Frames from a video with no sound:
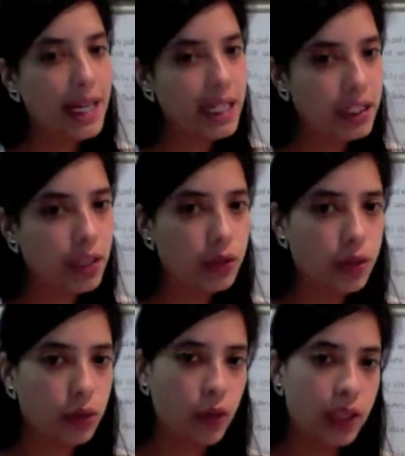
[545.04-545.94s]
he's
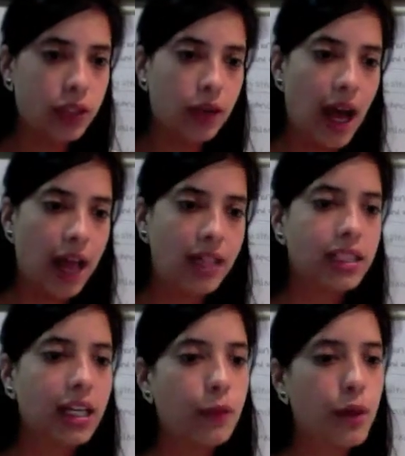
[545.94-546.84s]
also going to ask
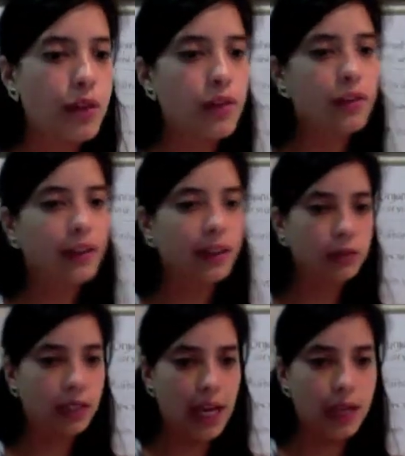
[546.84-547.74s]
whether the
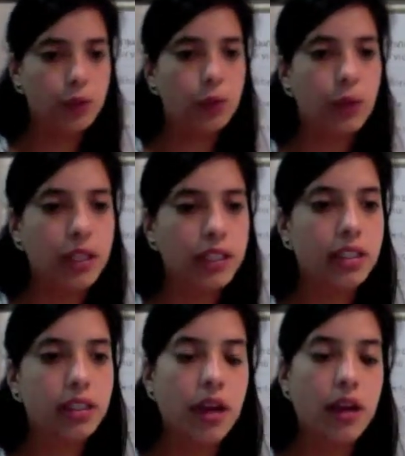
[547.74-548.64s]
client
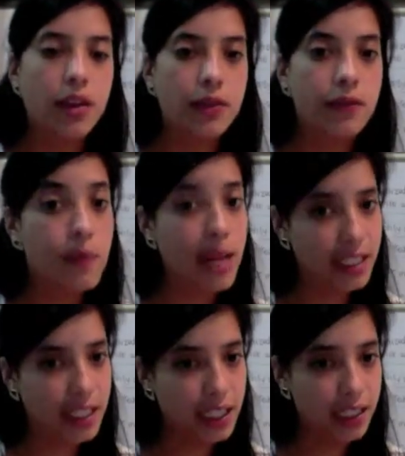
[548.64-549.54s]
wants
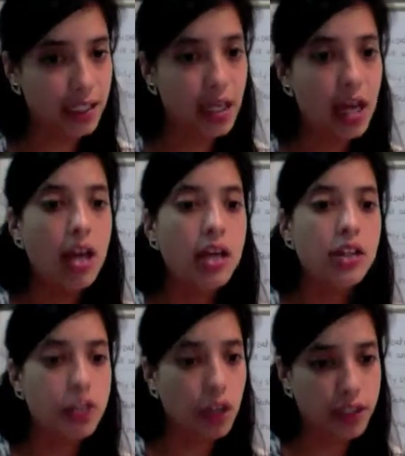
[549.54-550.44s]
veggies,
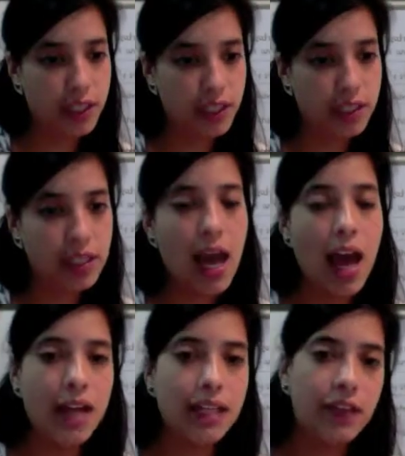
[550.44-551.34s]
sauces,
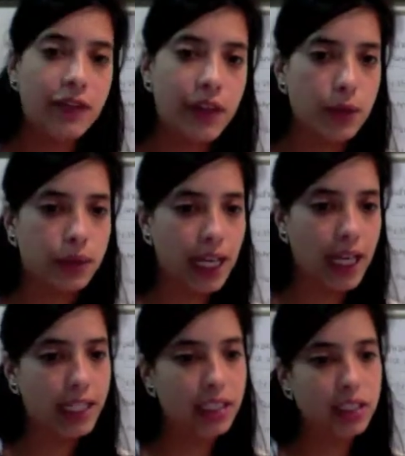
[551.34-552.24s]
and if they would
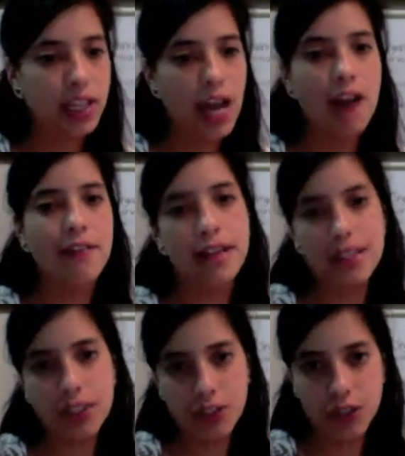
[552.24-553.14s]
like to have a
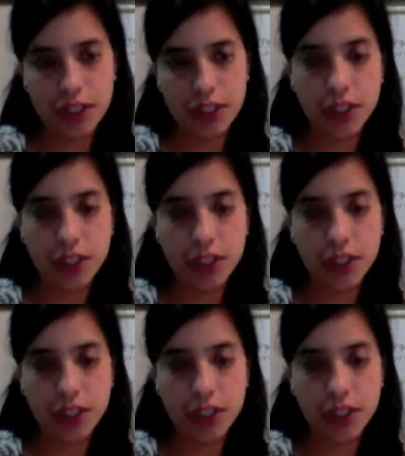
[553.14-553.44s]
dessert.